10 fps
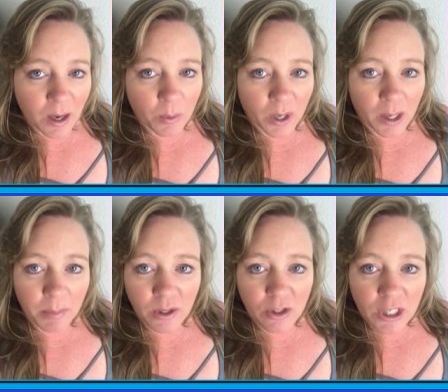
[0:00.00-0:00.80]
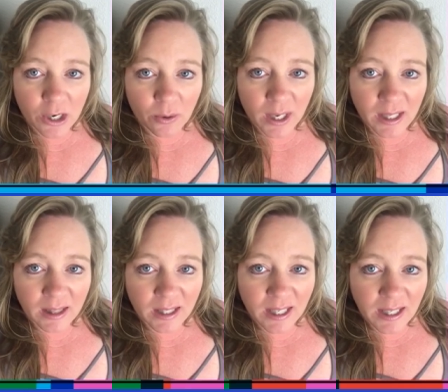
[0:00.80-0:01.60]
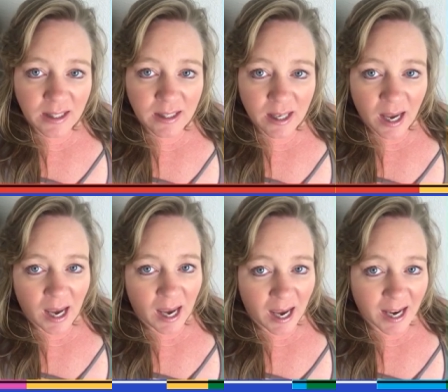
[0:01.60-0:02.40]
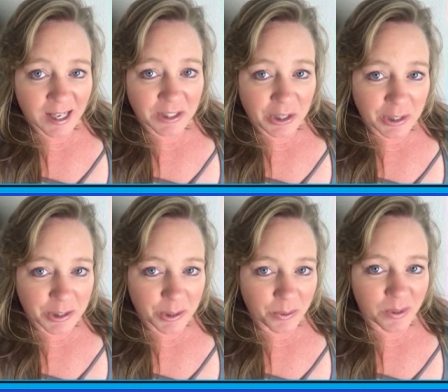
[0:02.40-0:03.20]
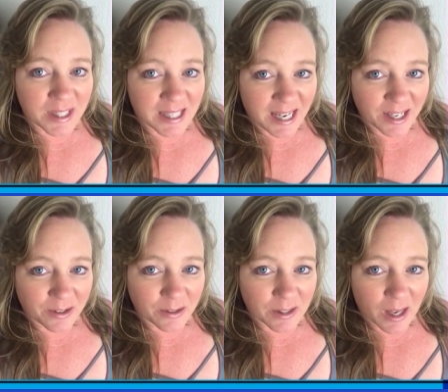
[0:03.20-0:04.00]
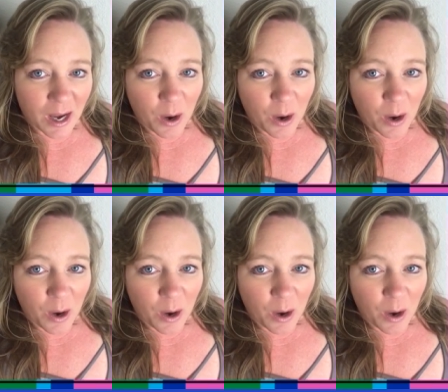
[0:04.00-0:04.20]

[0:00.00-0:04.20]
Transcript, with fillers: It will help you generate leads and also sales.